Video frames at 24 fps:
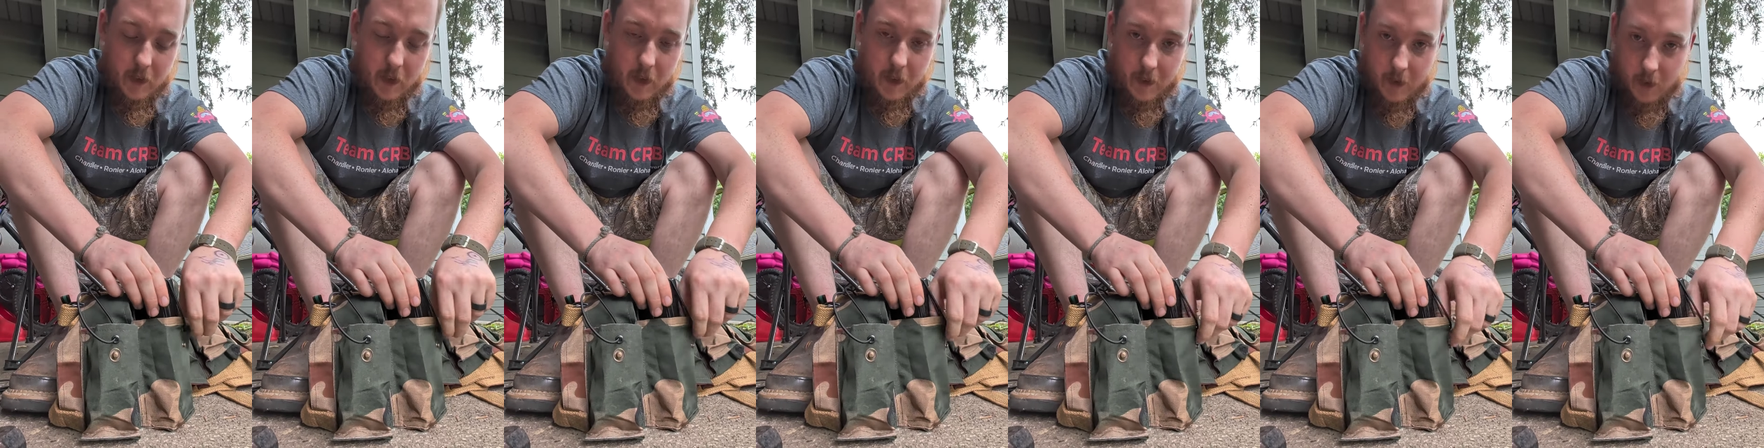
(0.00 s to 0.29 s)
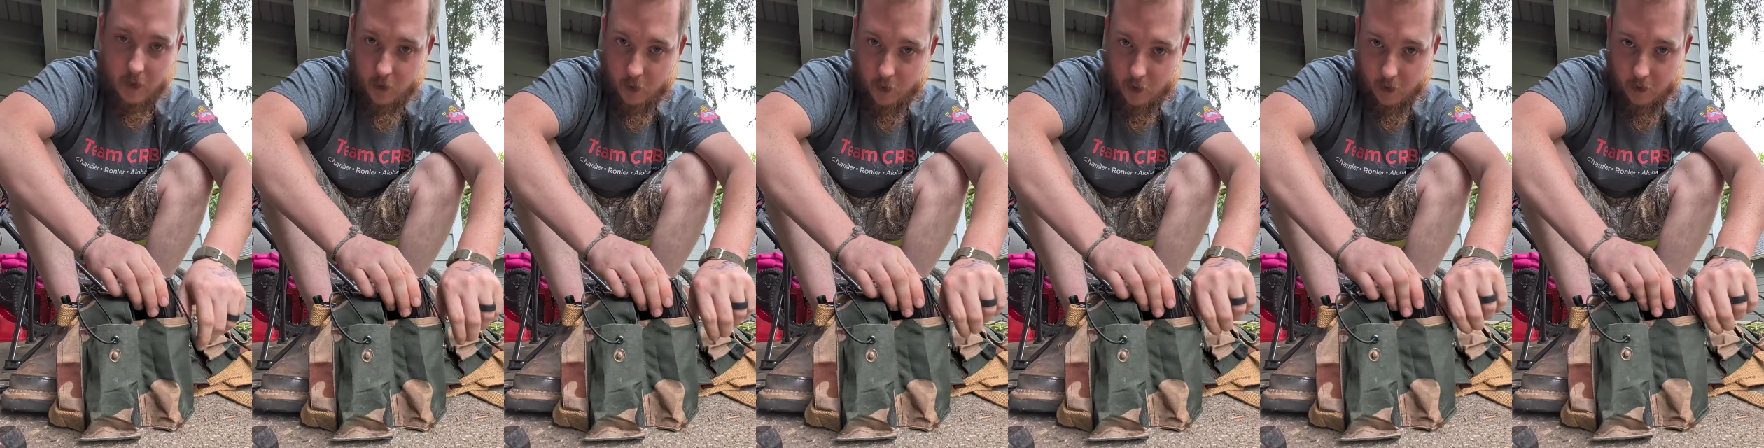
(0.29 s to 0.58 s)
I
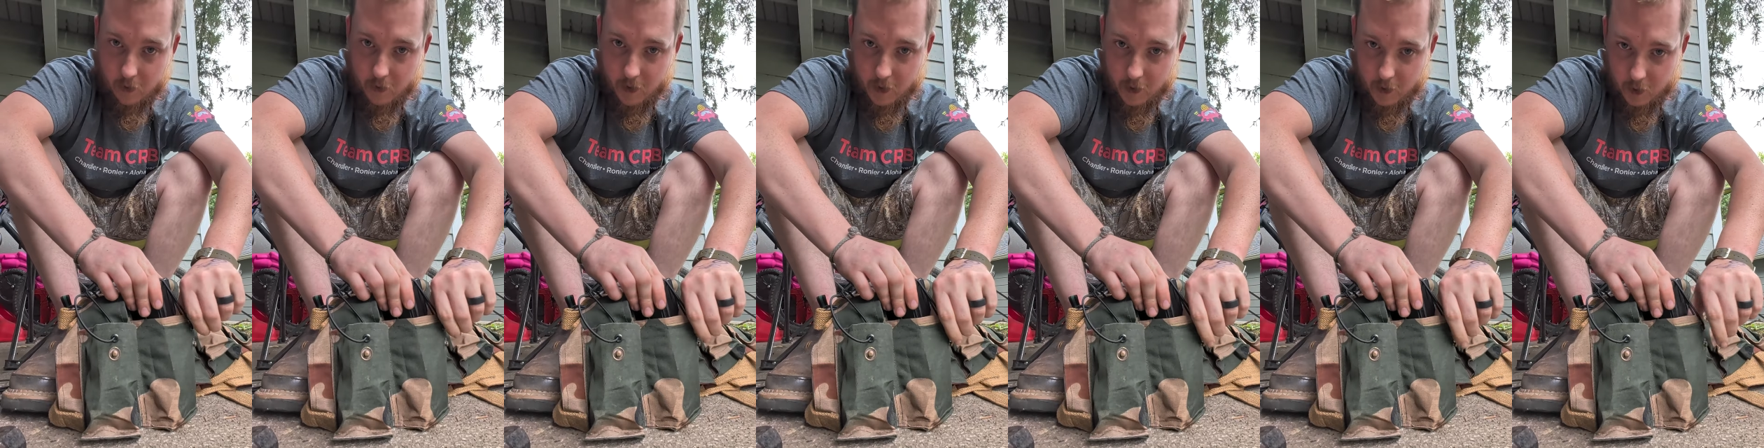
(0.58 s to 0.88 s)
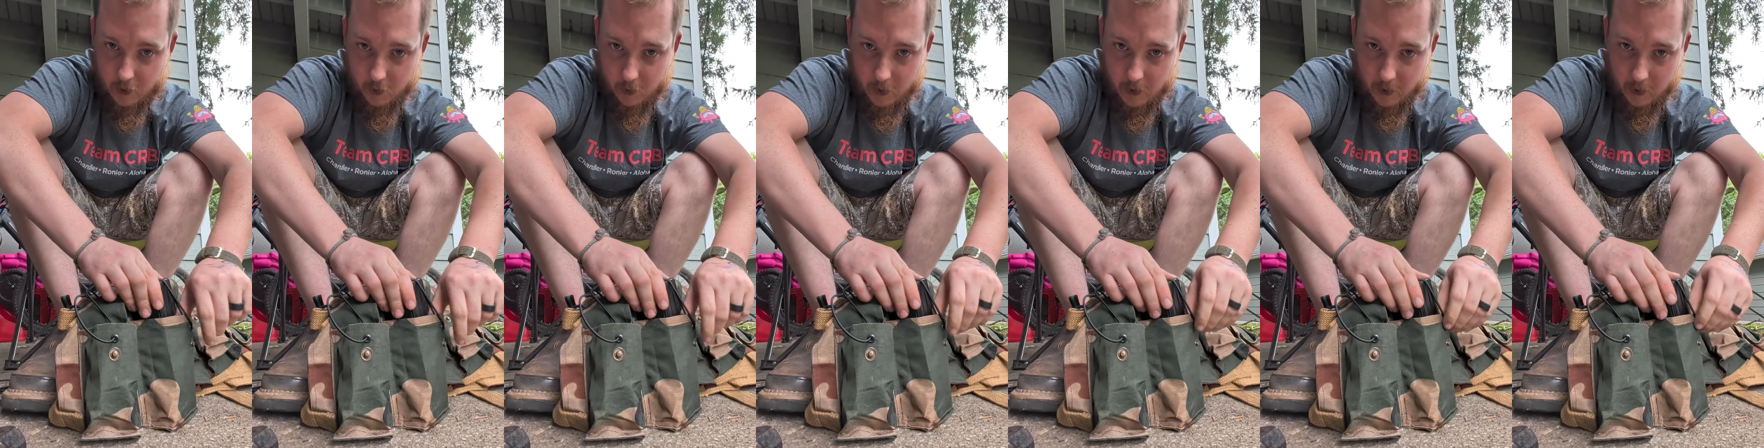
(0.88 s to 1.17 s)
think you could fit
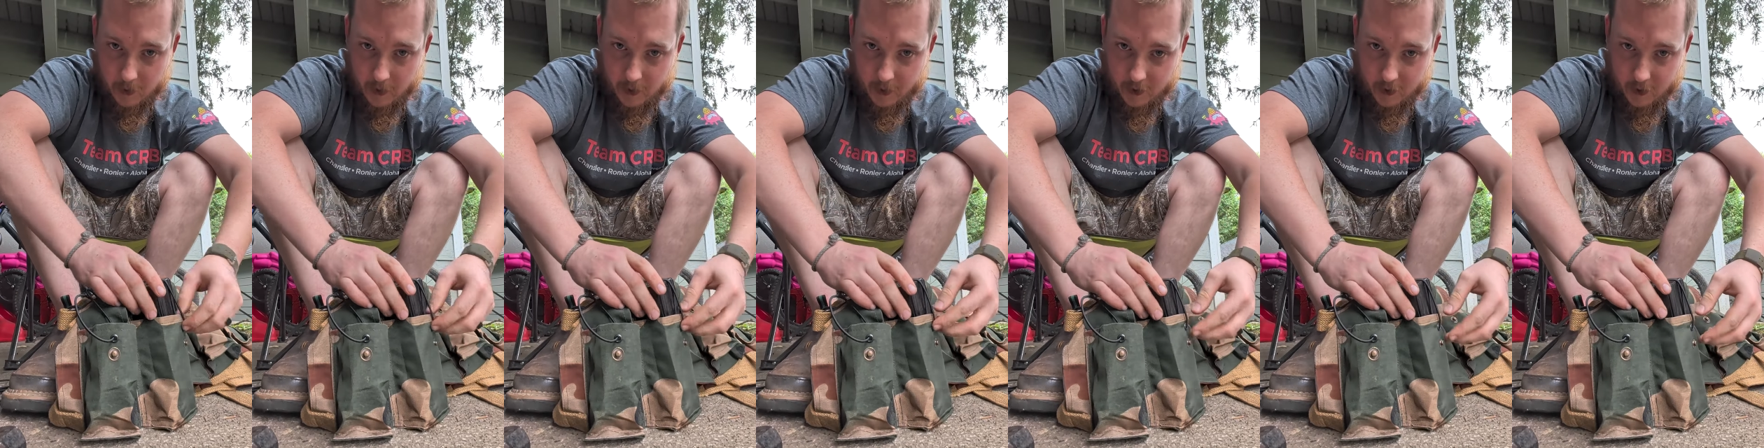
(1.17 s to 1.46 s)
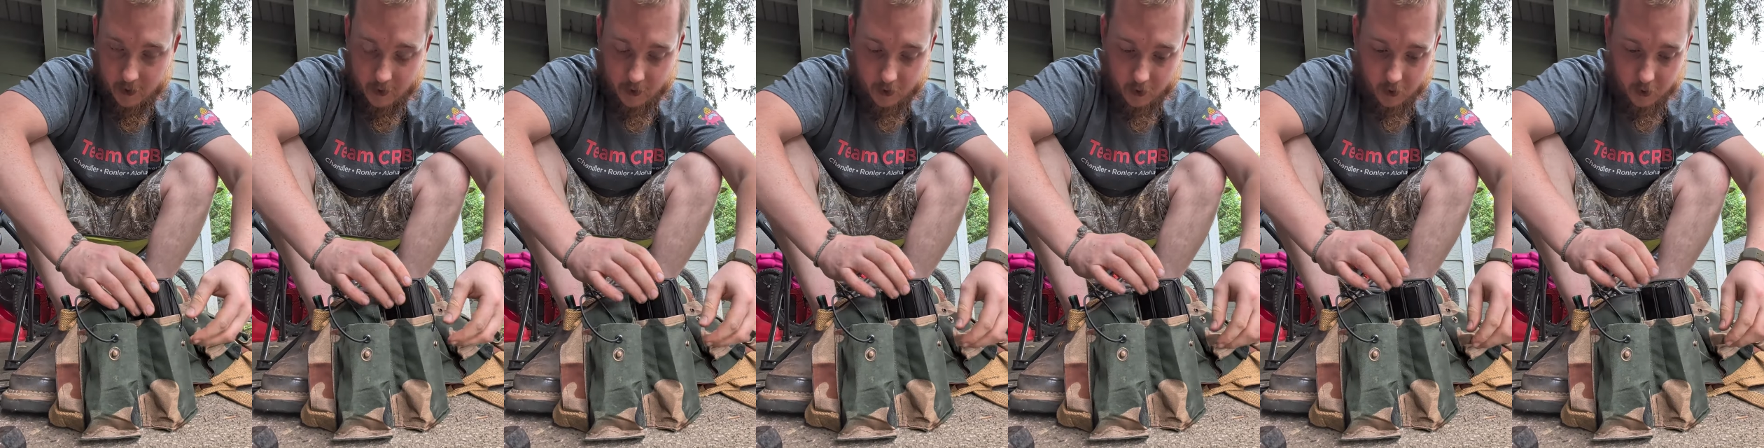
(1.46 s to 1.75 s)
2 P mags
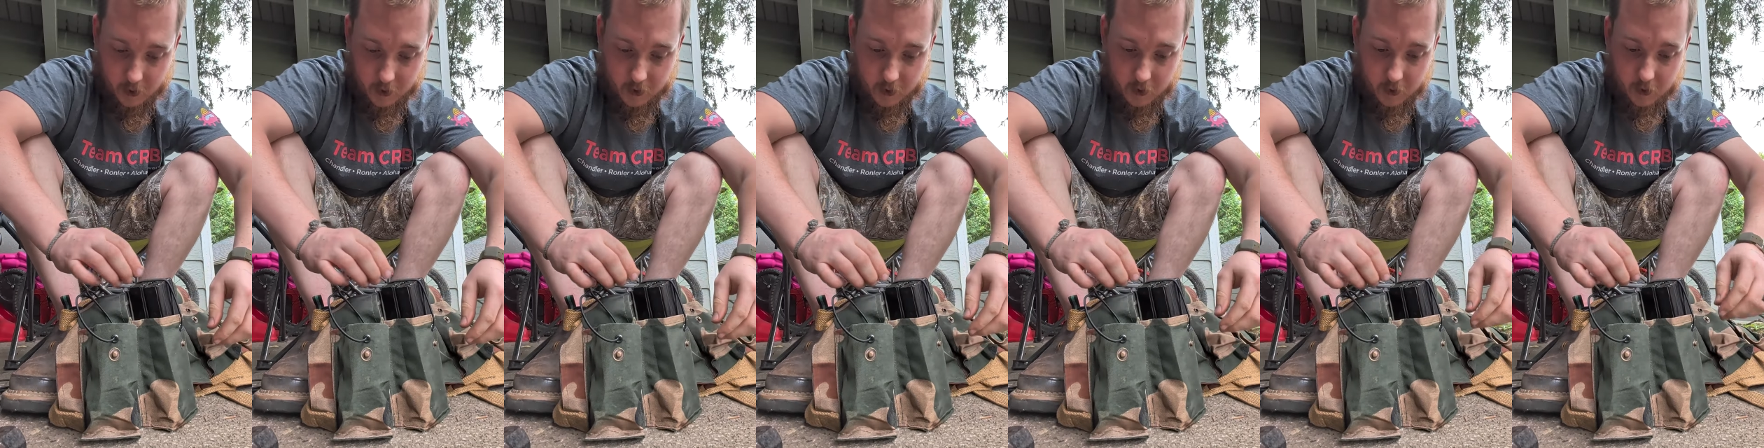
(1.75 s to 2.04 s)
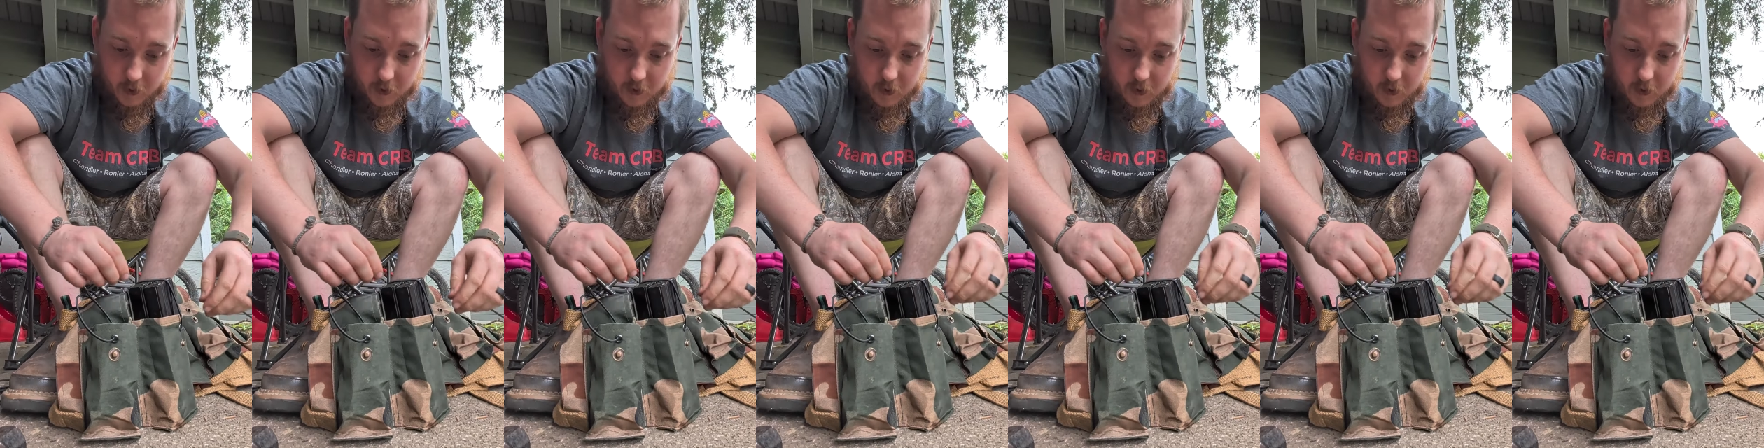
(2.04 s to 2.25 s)
in here also.